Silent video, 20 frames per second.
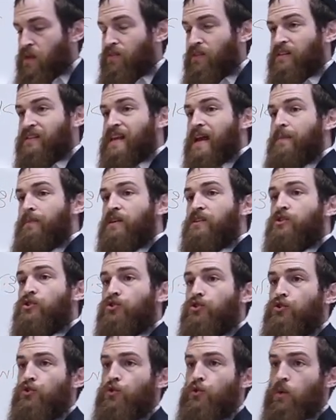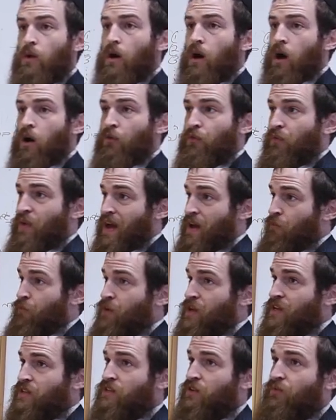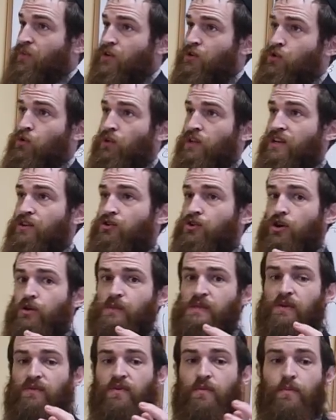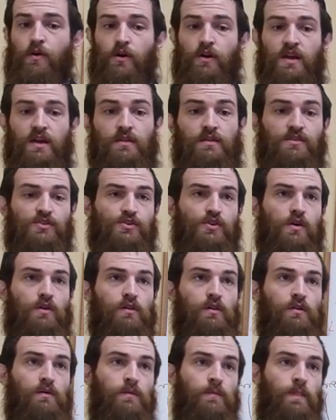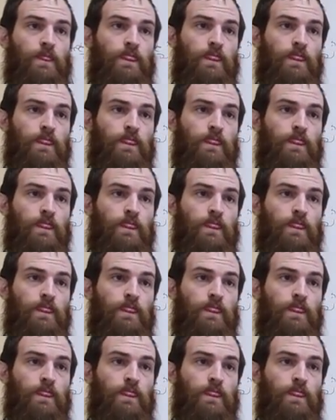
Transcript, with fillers: The same is true of every individual in terms of the body and the soul.